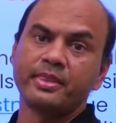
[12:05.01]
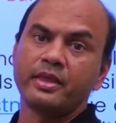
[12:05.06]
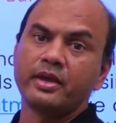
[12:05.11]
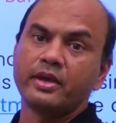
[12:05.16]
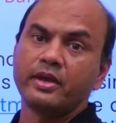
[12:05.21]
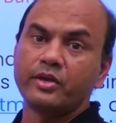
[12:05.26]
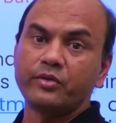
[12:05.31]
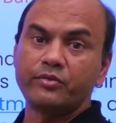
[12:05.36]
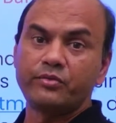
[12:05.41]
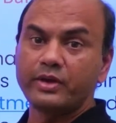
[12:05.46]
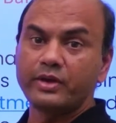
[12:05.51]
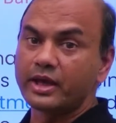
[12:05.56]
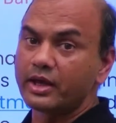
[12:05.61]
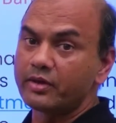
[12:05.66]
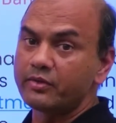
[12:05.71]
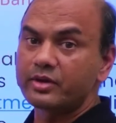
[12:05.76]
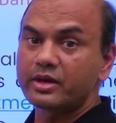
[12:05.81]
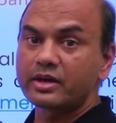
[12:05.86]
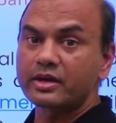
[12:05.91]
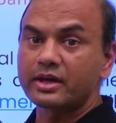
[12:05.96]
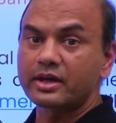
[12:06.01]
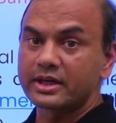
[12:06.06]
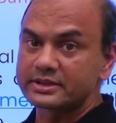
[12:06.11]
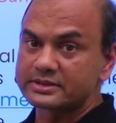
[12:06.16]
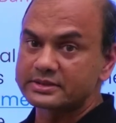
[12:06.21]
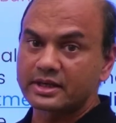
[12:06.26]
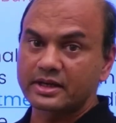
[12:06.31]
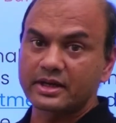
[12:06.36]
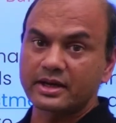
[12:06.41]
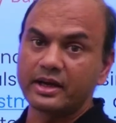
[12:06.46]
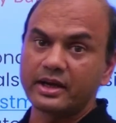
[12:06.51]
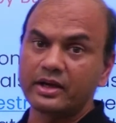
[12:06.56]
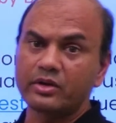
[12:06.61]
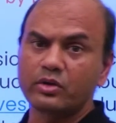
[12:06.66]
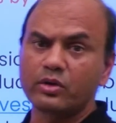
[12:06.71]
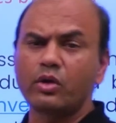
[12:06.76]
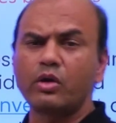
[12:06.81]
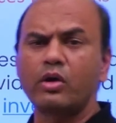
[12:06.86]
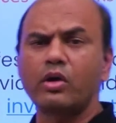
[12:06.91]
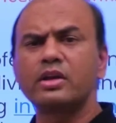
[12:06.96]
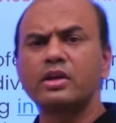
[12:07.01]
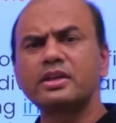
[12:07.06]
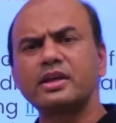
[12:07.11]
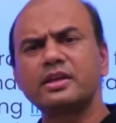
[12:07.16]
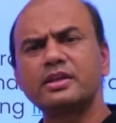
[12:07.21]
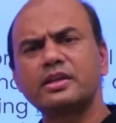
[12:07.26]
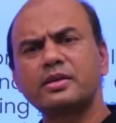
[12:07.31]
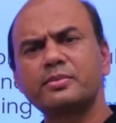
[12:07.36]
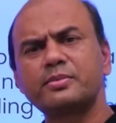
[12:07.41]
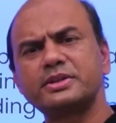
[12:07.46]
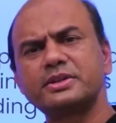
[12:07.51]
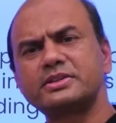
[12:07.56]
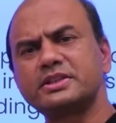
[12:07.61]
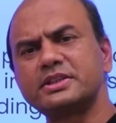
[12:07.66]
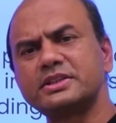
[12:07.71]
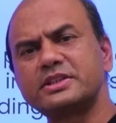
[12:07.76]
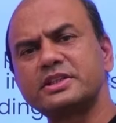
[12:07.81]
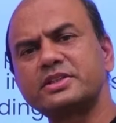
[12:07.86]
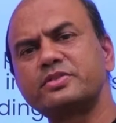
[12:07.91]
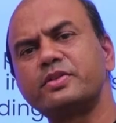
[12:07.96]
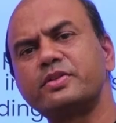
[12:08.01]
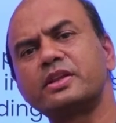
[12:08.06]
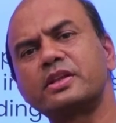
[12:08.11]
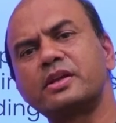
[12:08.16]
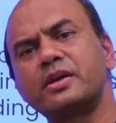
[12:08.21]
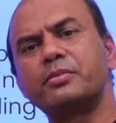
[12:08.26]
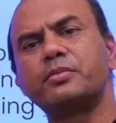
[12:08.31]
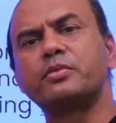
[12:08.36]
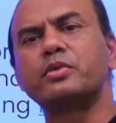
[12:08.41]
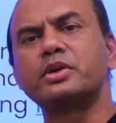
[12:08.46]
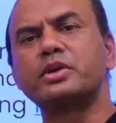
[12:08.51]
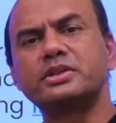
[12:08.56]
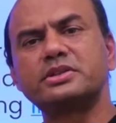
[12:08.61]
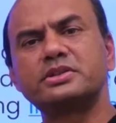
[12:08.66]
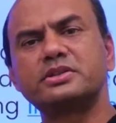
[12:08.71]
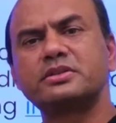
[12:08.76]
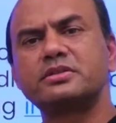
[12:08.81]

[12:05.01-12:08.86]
If we have our CASA right, all the other businesses will come to us.